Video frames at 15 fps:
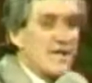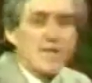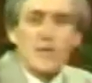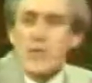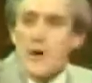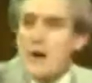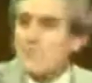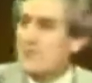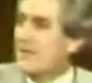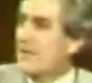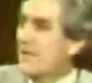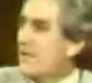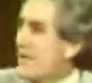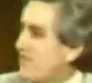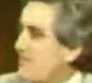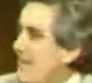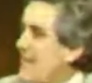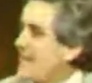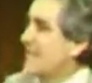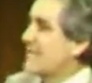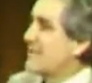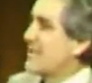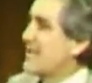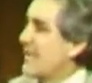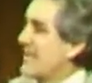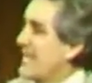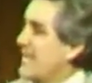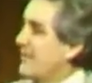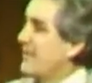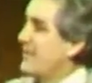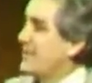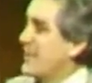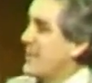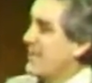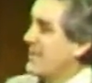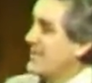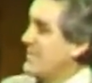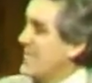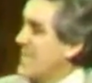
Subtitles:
cooperative dependence on the life of God.